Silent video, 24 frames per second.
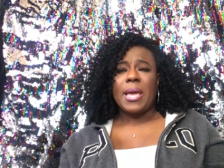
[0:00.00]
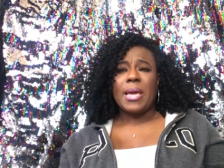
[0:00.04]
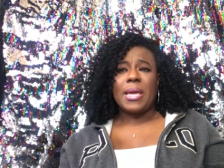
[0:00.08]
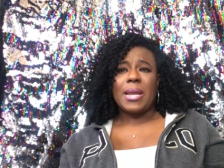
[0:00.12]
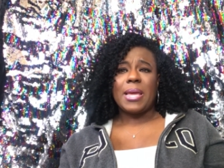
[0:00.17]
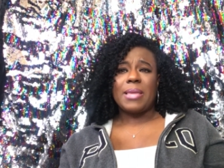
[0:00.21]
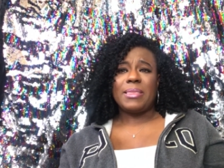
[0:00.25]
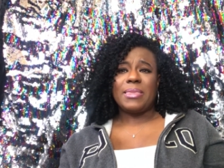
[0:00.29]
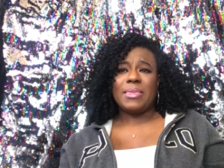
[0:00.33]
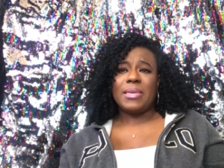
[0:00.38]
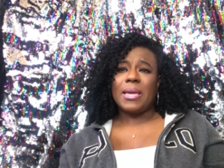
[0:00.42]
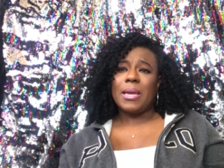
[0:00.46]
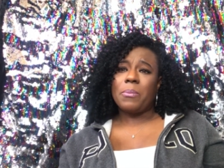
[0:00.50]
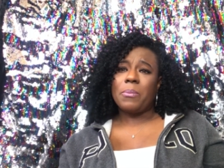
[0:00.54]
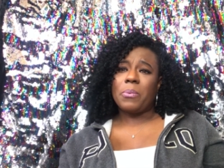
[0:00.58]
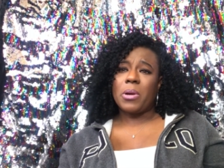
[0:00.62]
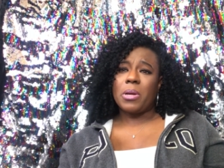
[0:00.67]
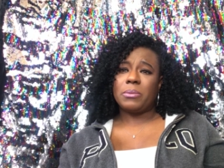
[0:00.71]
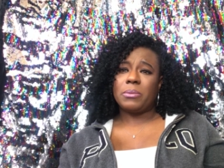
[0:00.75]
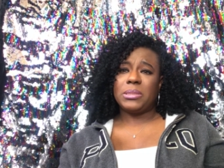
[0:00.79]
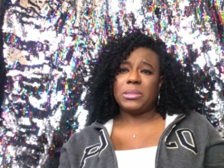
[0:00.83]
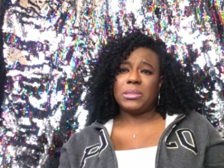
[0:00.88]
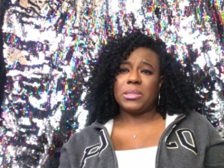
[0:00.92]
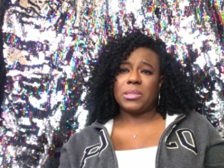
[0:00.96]
And I think I
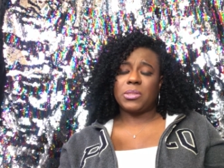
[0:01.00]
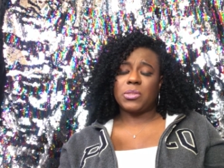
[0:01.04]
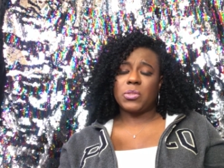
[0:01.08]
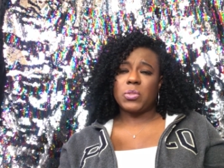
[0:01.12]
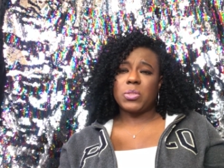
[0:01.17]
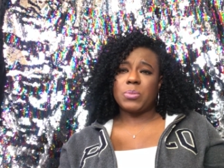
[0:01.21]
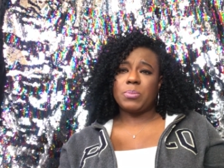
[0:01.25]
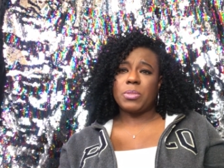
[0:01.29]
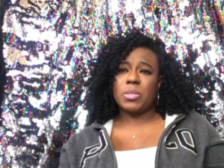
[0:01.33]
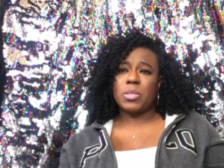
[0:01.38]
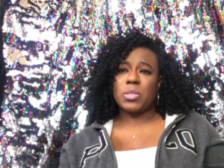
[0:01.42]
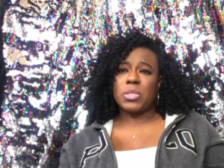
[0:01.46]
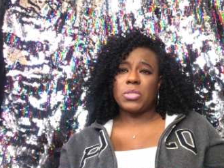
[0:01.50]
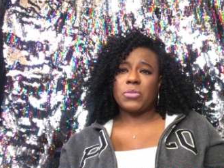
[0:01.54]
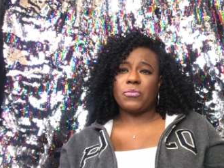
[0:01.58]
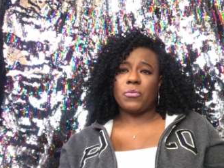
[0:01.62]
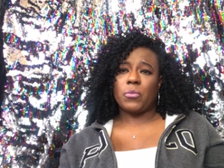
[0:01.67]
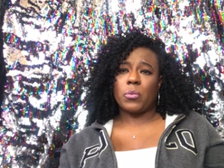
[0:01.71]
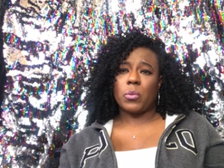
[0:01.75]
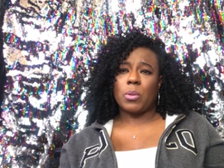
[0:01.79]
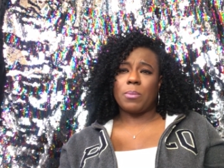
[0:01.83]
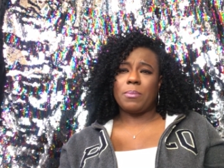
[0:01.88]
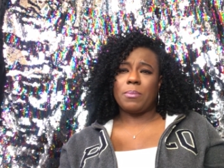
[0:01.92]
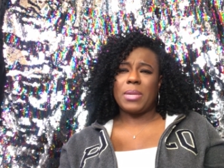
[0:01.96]
probably took those pills
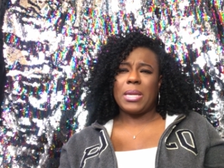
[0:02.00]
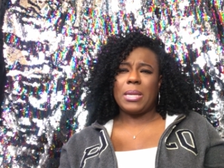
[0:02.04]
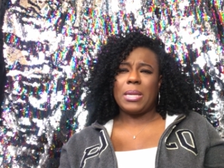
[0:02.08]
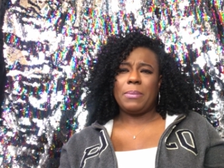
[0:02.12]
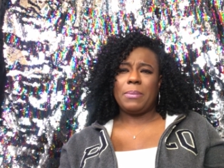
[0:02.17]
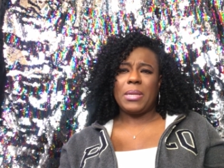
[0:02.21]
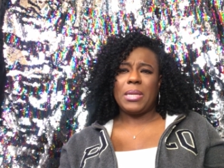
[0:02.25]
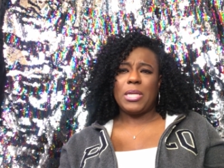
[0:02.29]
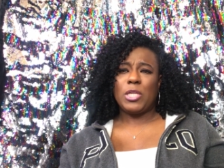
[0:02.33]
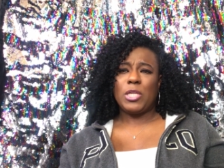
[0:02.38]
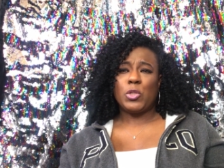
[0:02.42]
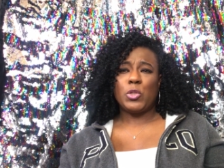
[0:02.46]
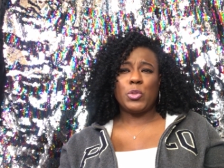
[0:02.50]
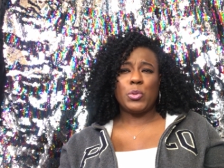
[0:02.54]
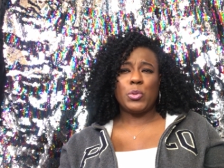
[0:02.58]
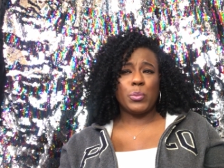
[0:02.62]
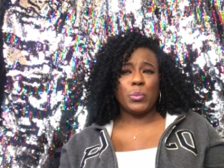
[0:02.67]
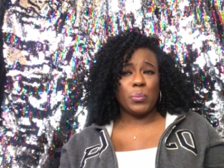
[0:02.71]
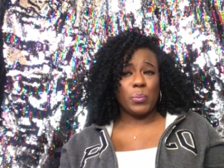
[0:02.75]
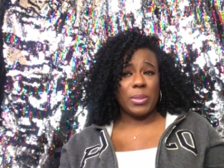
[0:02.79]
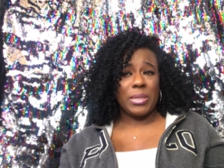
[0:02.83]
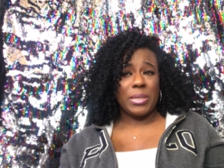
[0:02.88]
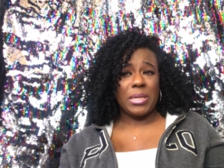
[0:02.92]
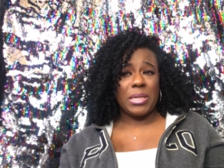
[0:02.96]
for maybe two
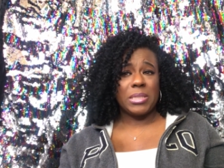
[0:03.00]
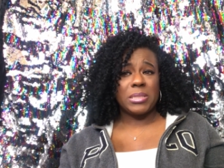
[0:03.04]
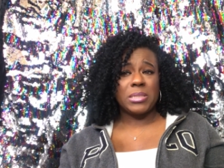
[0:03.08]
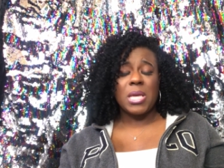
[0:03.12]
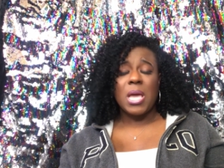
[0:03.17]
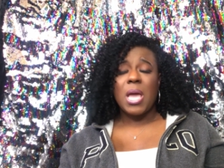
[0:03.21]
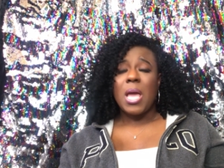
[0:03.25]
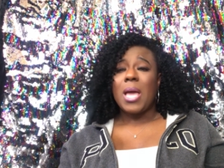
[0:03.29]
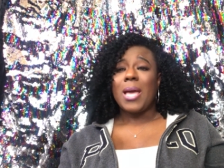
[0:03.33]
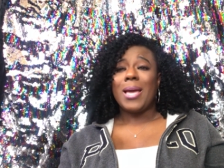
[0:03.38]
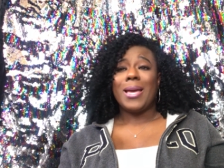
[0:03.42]
weeks,